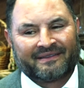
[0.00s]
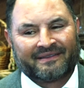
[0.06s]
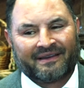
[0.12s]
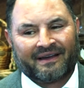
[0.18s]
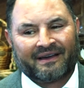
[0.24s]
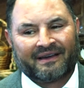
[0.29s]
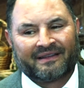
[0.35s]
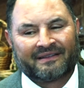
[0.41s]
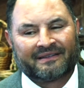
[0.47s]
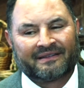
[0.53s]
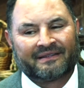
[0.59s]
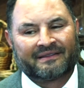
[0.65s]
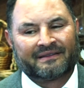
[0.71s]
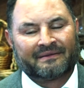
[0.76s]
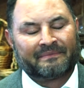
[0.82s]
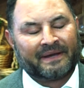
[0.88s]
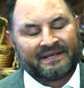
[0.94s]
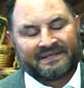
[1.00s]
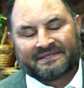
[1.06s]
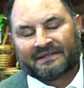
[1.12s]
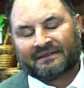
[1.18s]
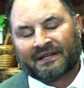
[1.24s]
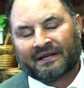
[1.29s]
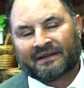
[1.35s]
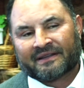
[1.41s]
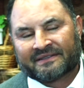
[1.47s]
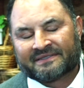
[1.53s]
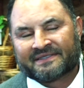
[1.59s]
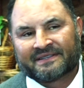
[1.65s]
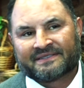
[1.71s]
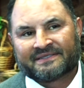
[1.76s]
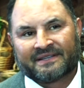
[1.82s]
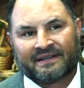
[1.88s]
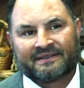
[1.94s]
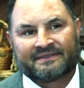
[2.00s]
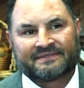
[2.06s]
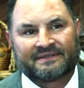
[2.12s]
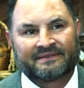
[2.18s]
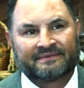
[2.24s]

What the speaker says: the best of luck and success.